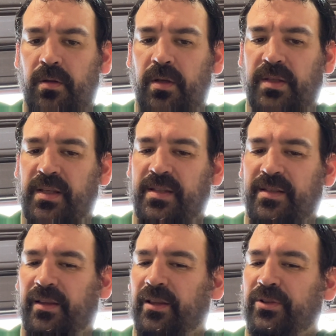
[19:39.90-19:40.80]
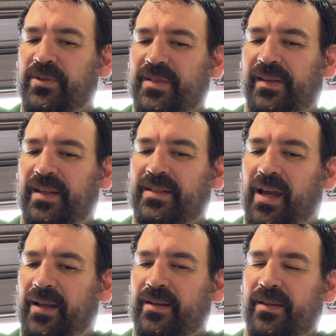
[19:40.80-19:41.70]
it says loosely
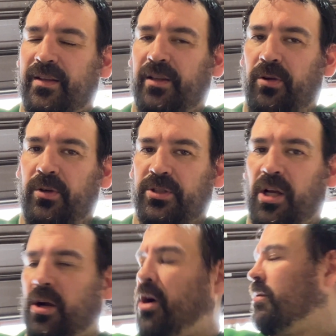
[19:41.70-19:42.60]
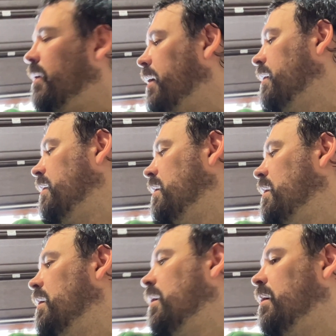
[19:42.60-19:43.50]
tighten the lower shock hardware.
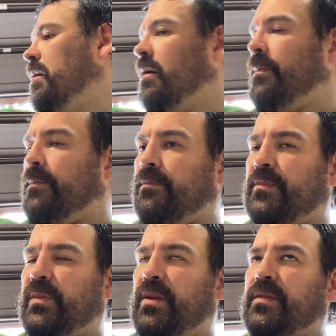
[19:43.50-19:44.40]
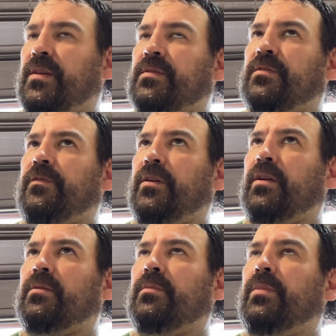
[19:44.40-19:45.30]
To me that sounds
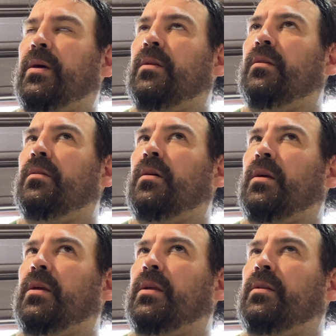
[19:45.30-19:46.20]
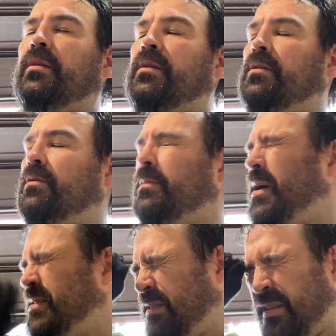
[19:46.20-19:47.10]
funny, but I get it. Like you
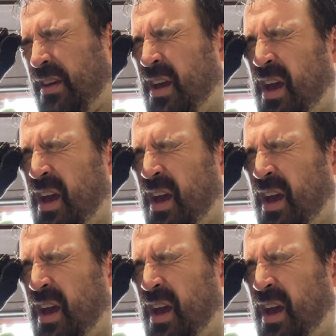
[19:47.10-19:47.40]
basically